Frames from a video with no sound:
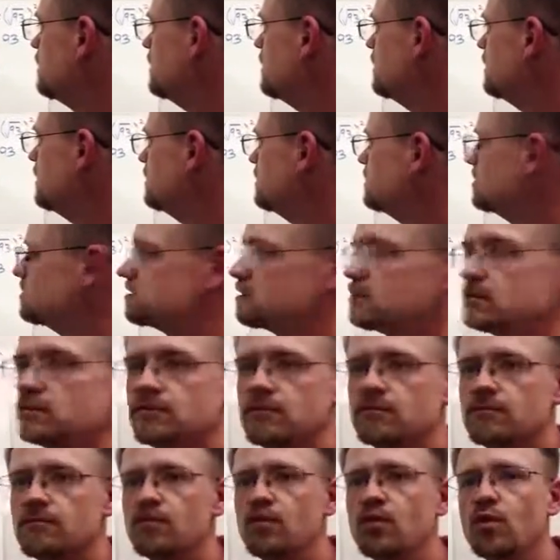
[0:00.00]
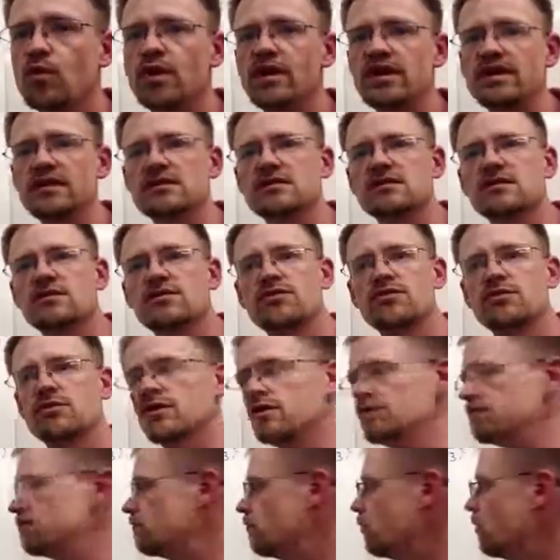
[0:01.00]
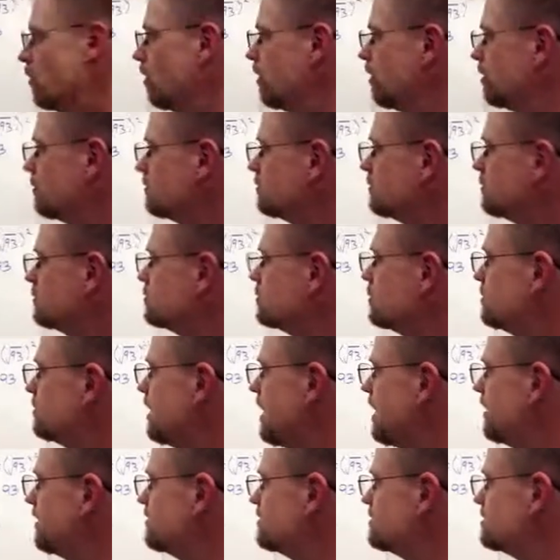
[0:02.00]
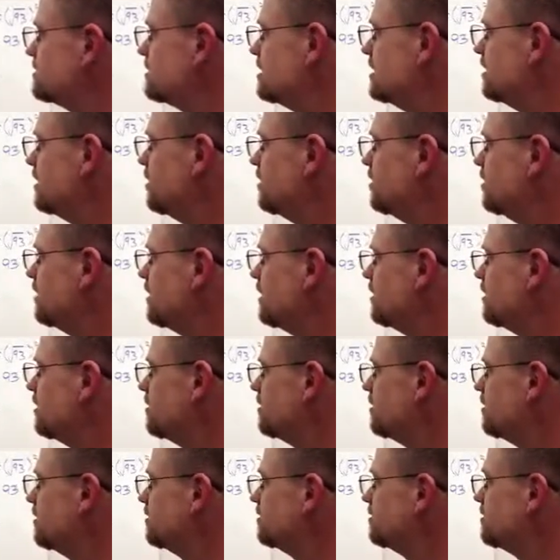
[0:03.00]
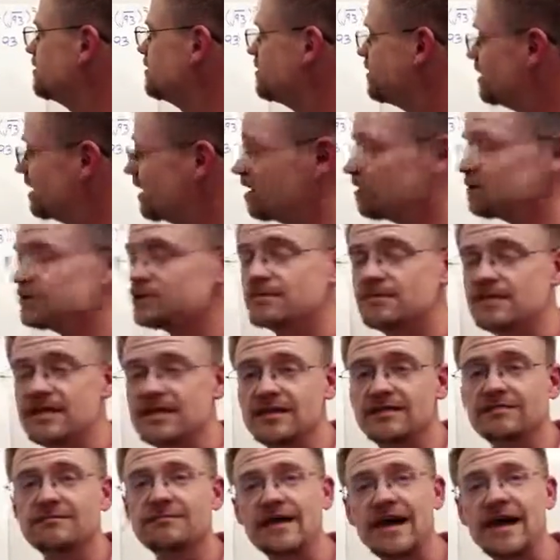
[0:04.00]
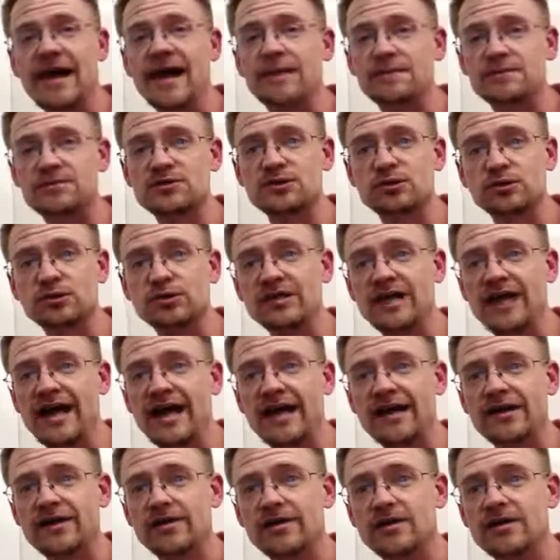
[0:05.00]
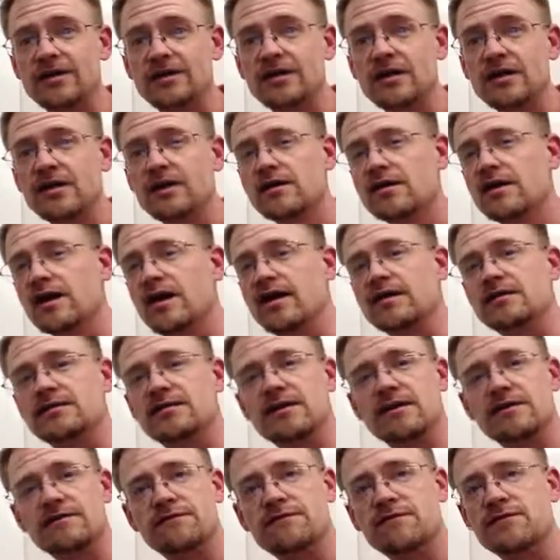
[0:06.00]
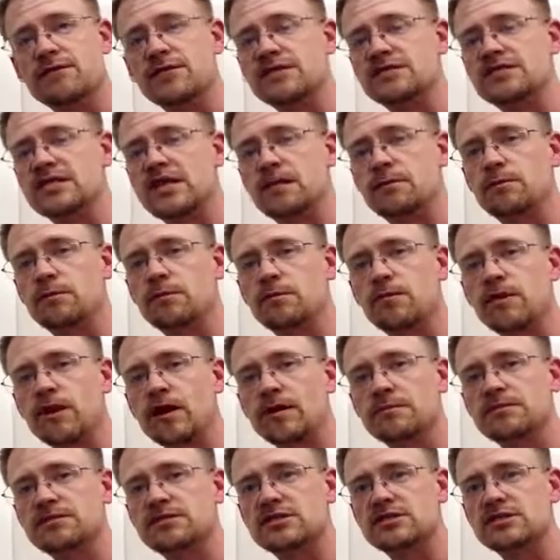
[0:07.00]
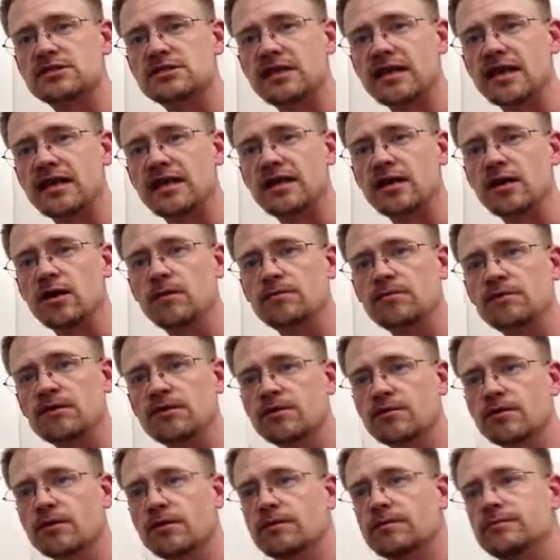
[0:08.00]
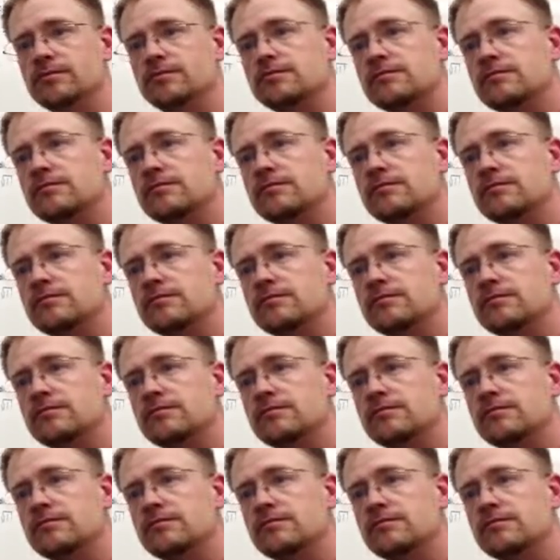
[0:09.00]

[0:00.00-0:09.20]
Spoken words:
is 0.34. Should have a 0 there to be absolutely accurate. Okay, did a few example problems just to kind of help you through.